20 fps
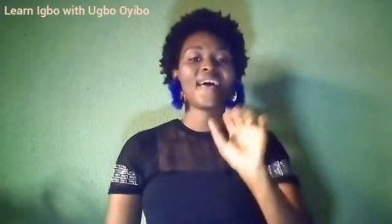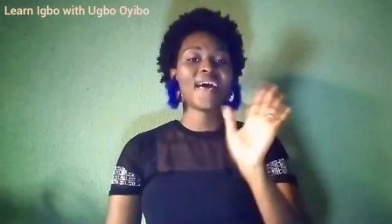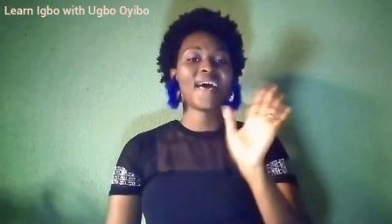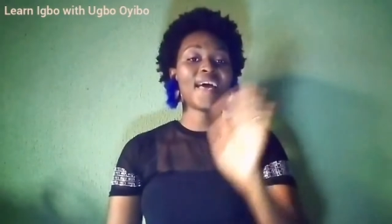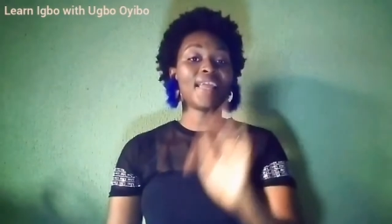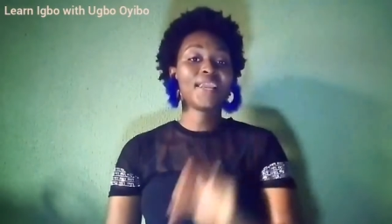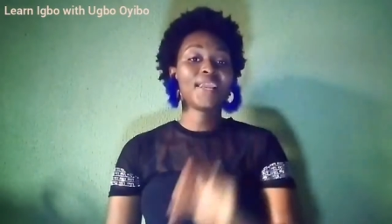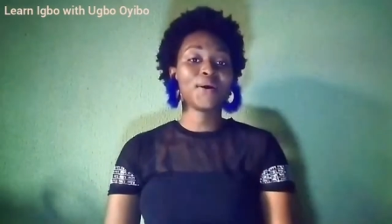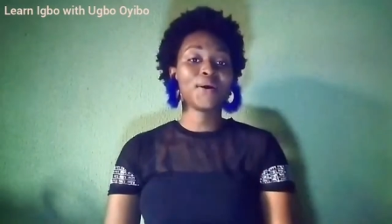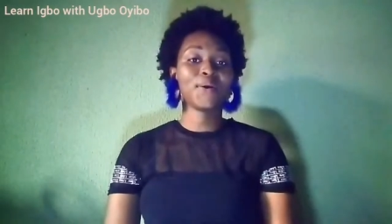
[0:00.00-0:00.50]

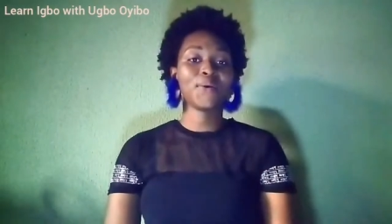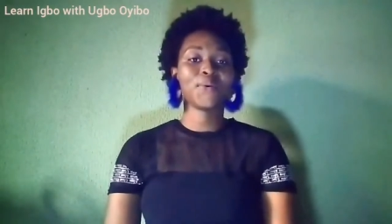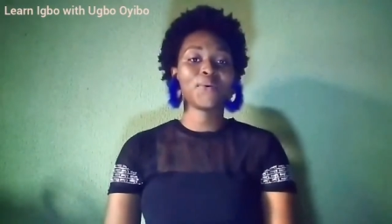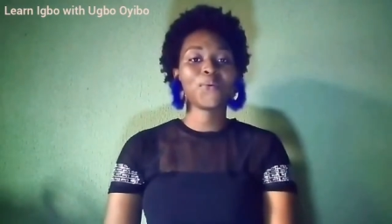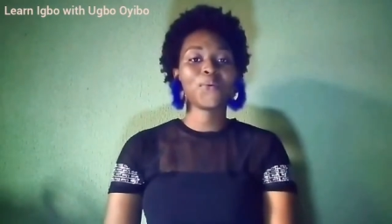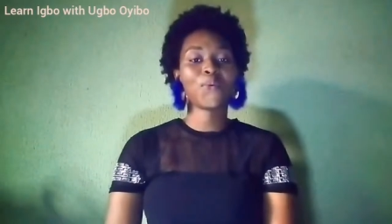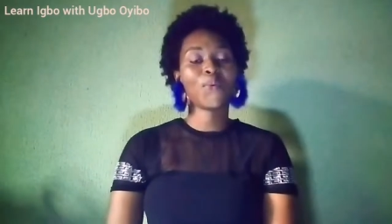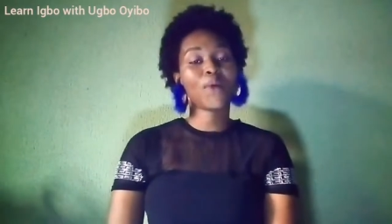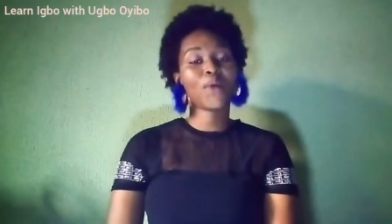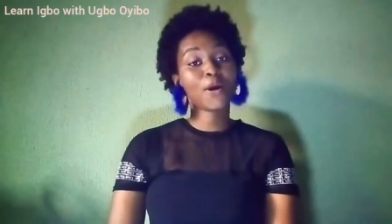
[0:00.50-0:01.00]
Hello,
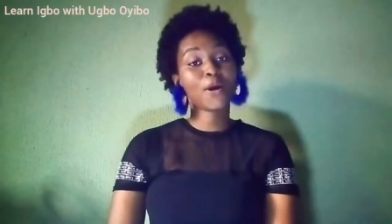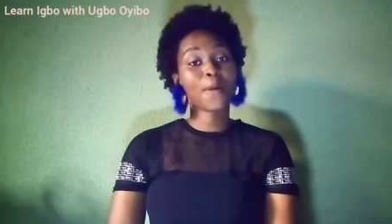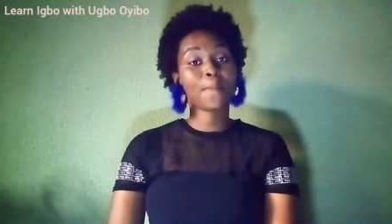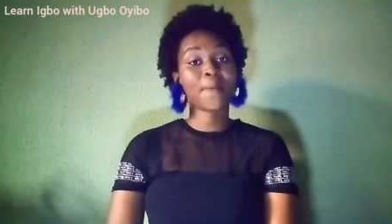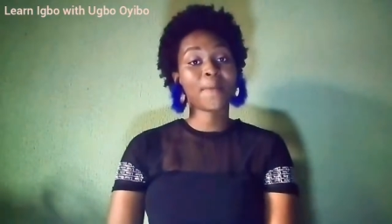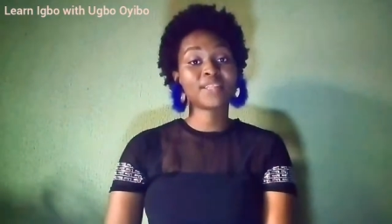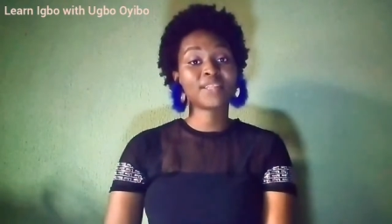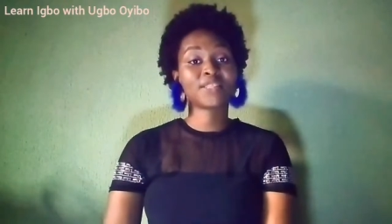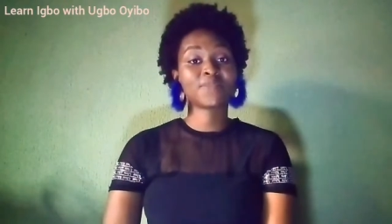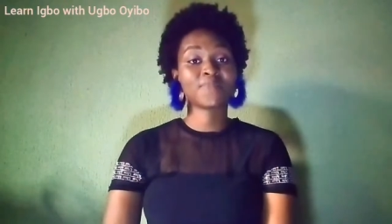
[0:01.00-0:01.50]
welcome
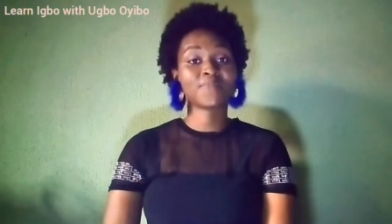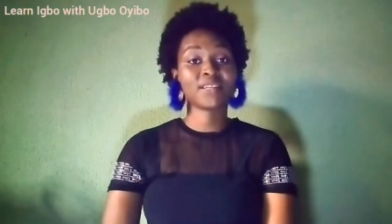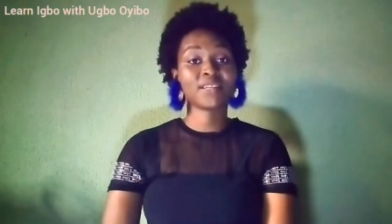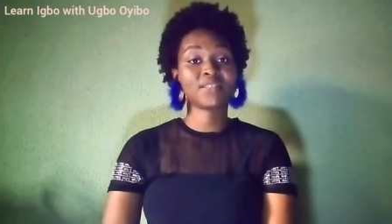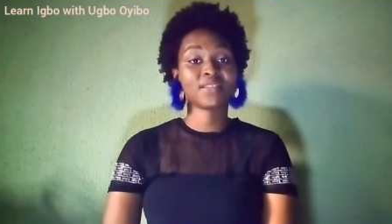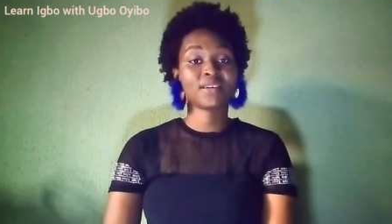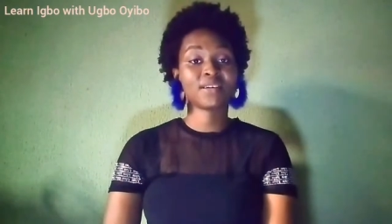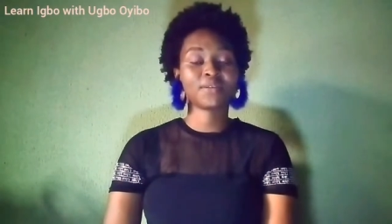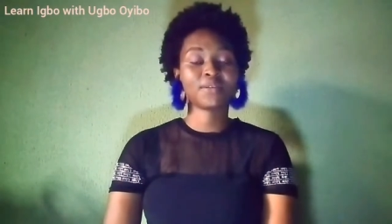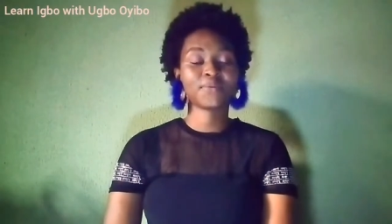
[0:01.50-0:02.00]
back to my
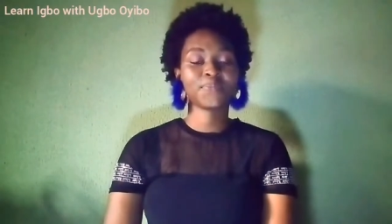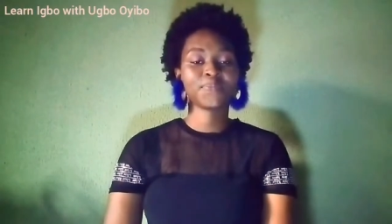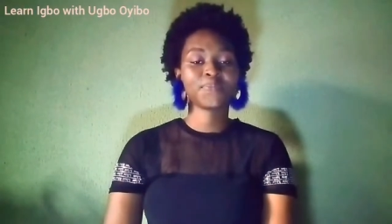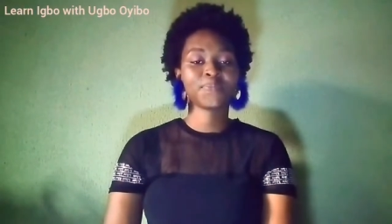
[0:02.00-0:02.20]
channel.